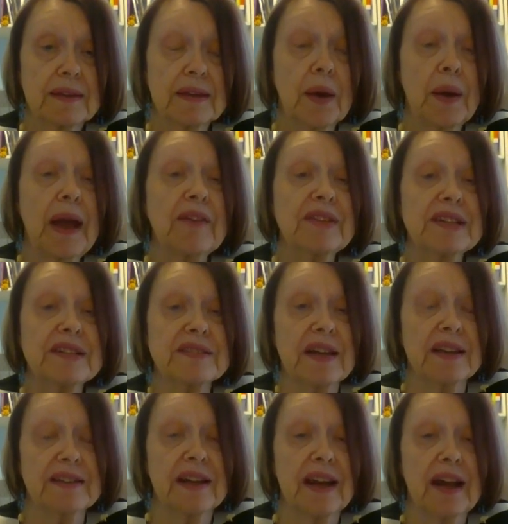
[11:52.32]
Now, having
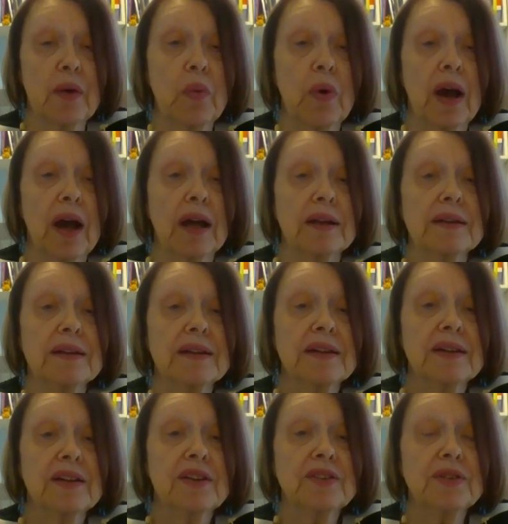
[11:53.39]
said that, I want
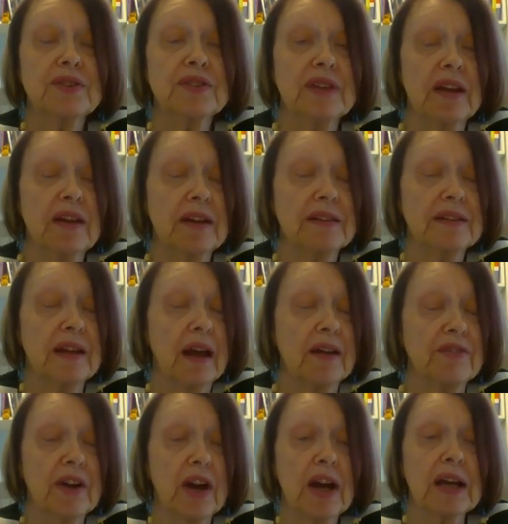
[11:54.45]
to say that
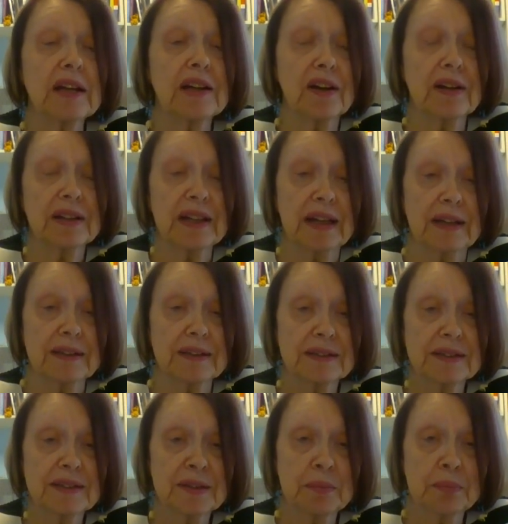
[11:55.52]
I very clearly
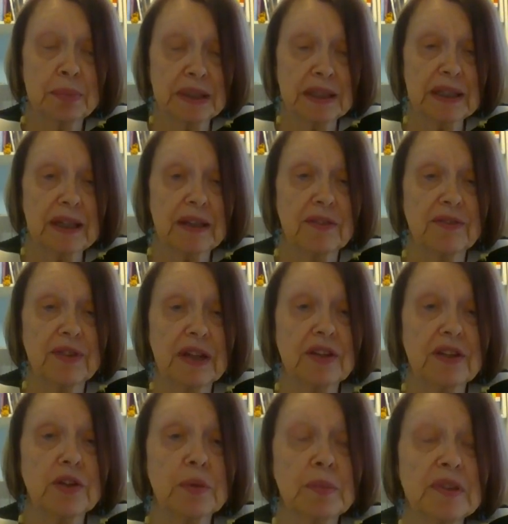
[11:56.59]
believe that
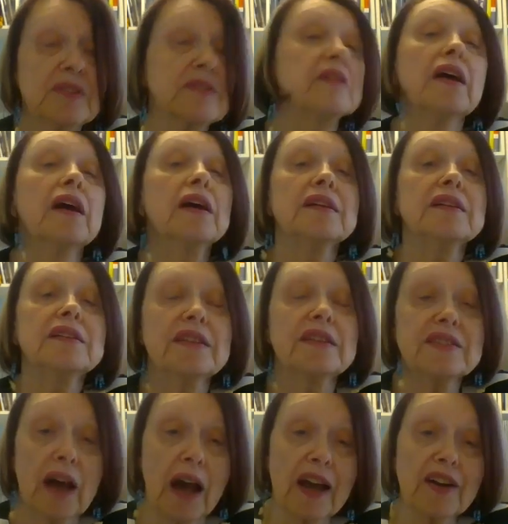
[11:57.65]
humans
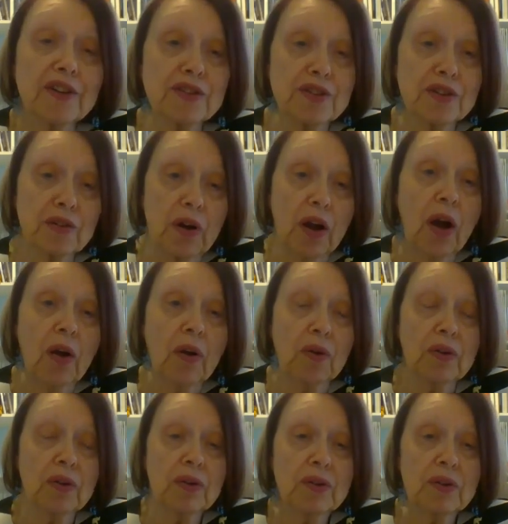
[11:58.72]
desire to grow.